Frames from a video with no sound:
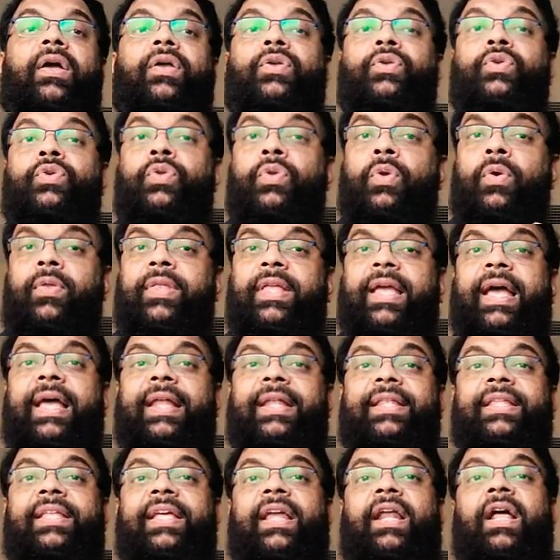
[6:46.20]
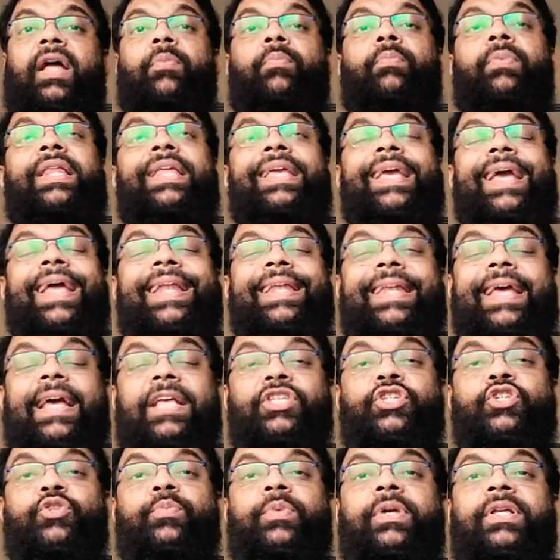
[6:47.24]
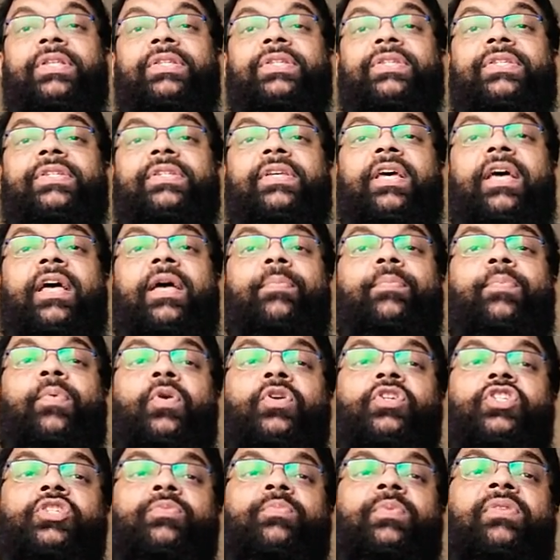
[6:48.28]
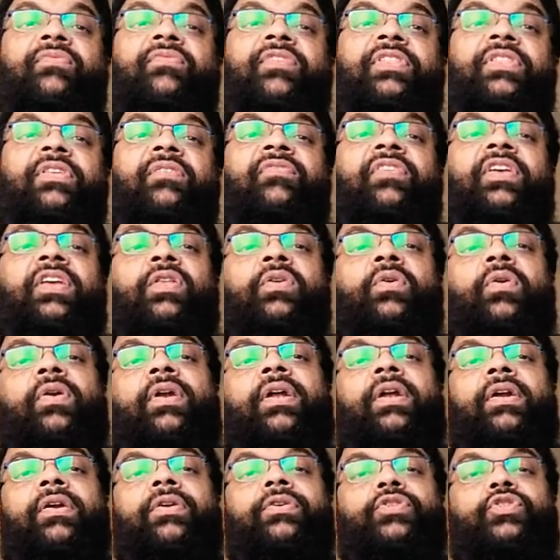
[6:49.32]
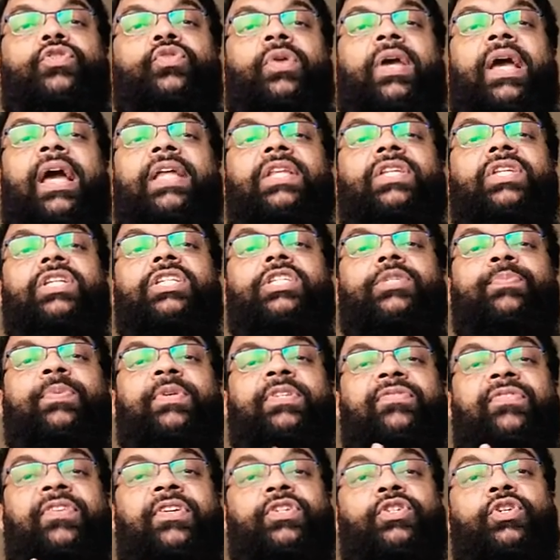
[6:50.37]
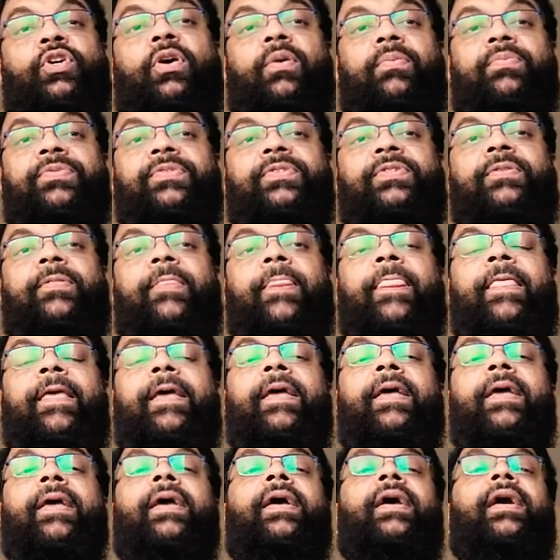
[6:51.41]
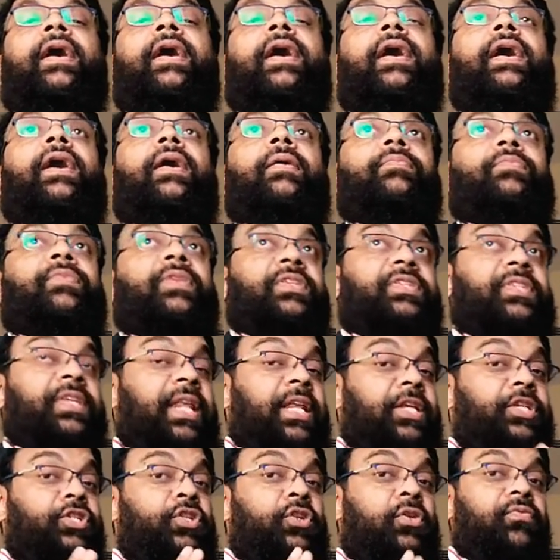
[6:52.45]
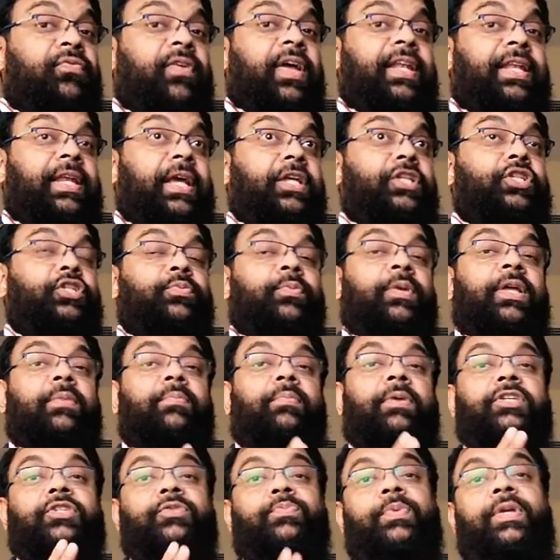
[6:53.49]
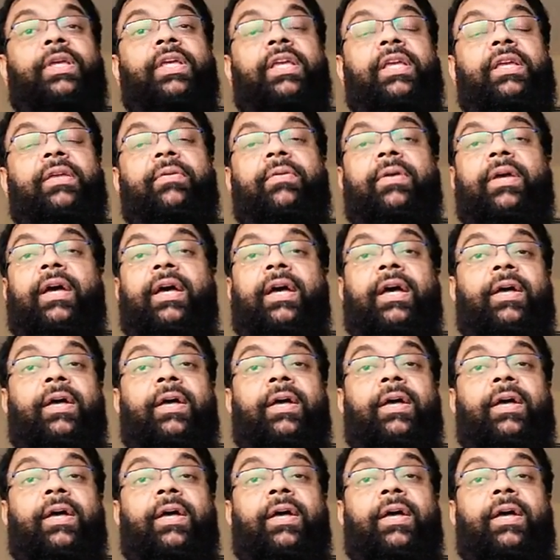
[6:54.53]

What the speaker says: You know that there are many attachments possible with the wheel loader to handle specific jobs. The selection of attachment must be